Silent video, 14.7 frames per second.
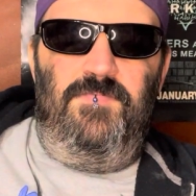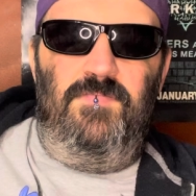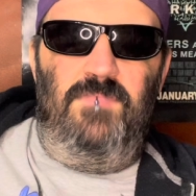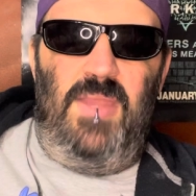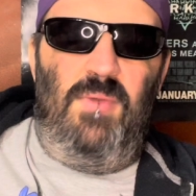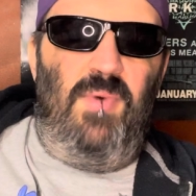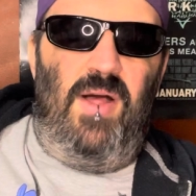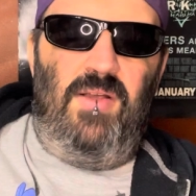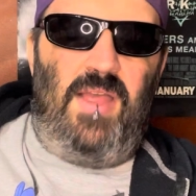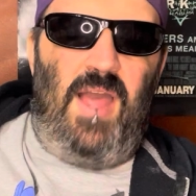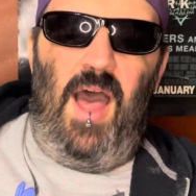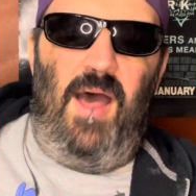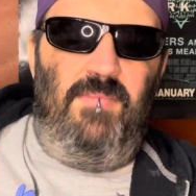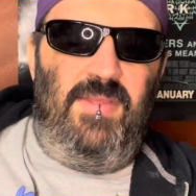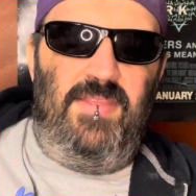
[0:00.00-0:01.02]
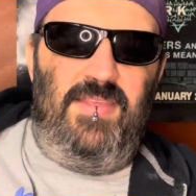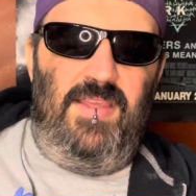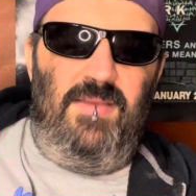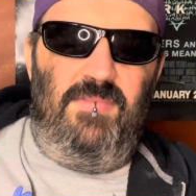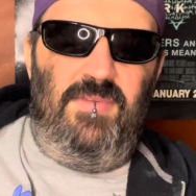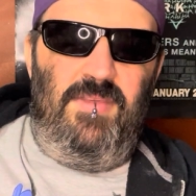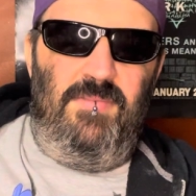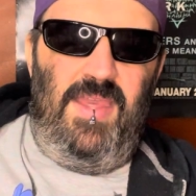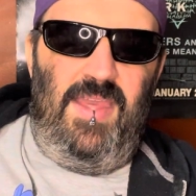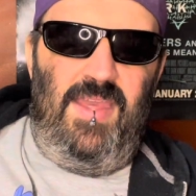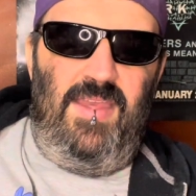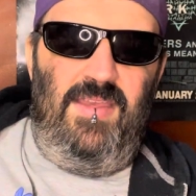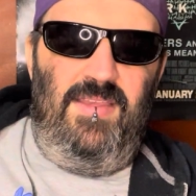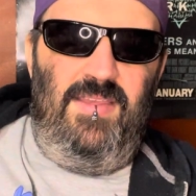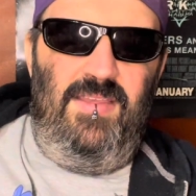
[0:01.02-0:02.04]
meanwhile, Common seems to be